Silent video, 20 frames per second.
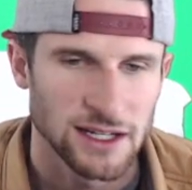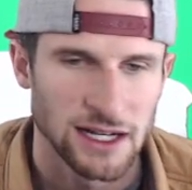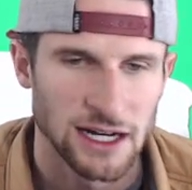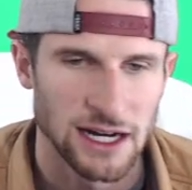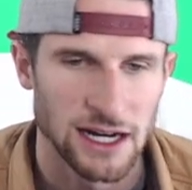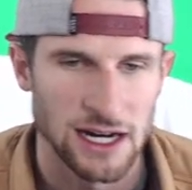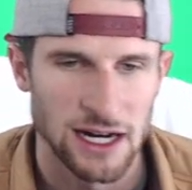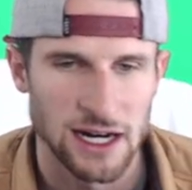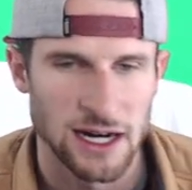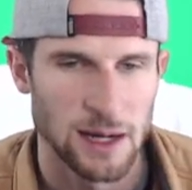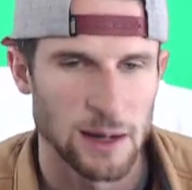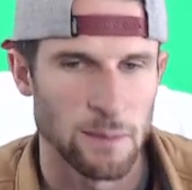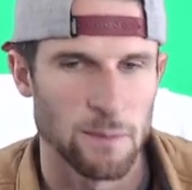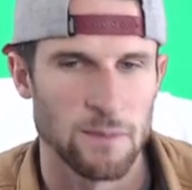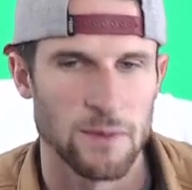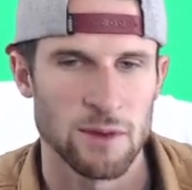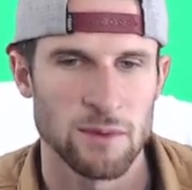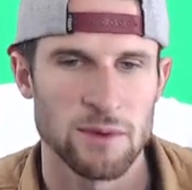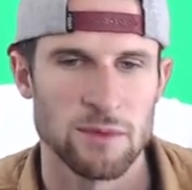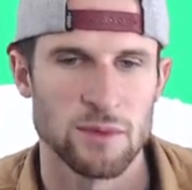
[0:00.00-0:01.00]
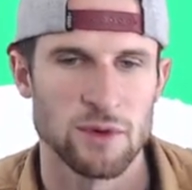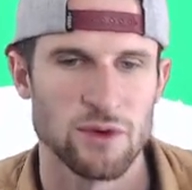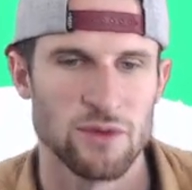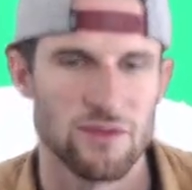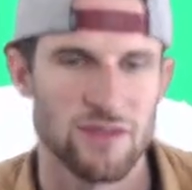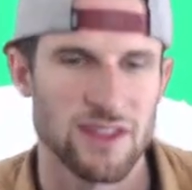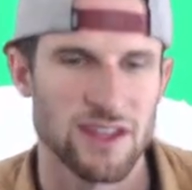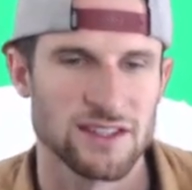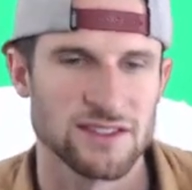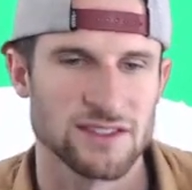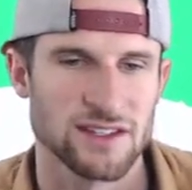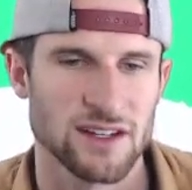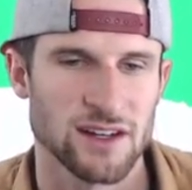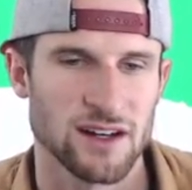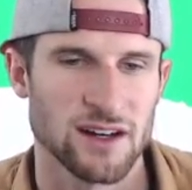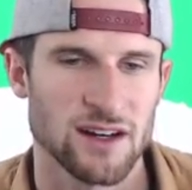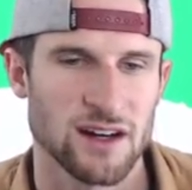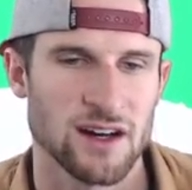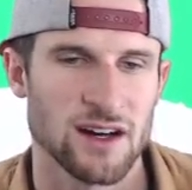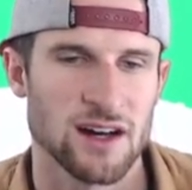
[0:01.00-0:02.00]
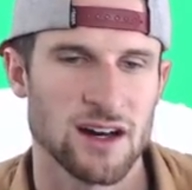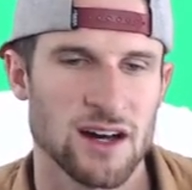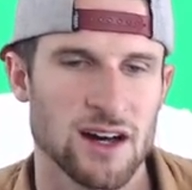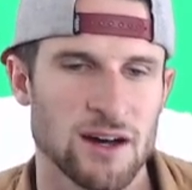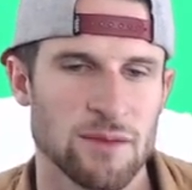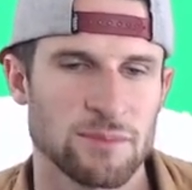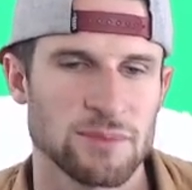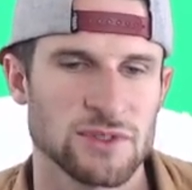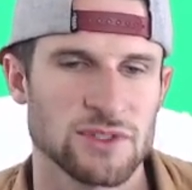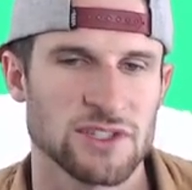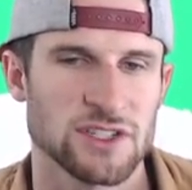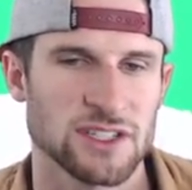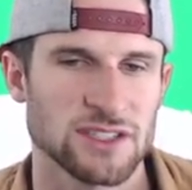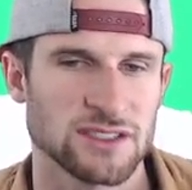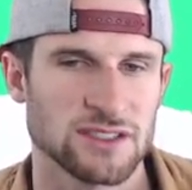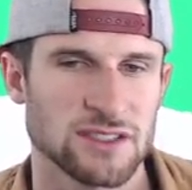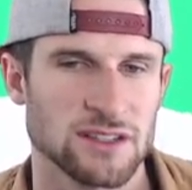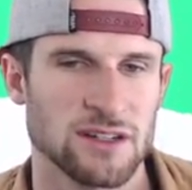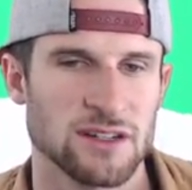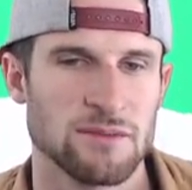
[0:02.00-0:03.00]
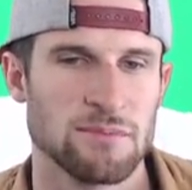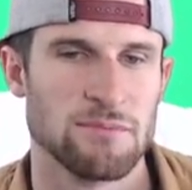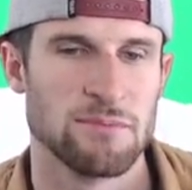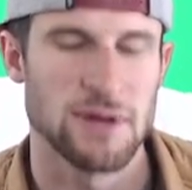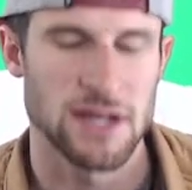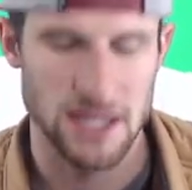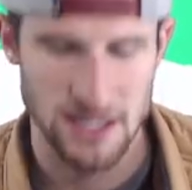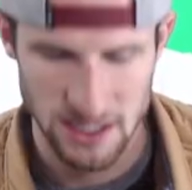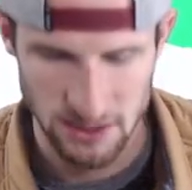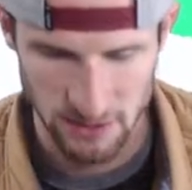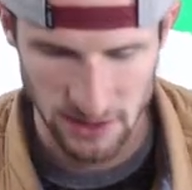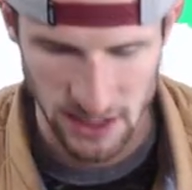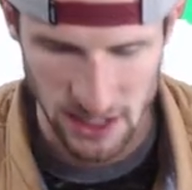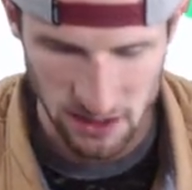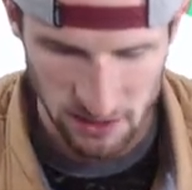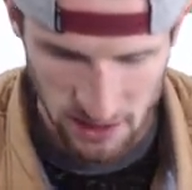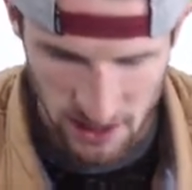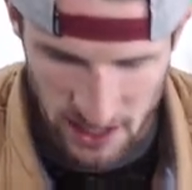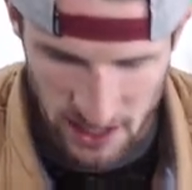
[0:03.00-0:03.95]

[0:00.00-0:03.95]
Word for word: Let me move this up just a bit. There we go.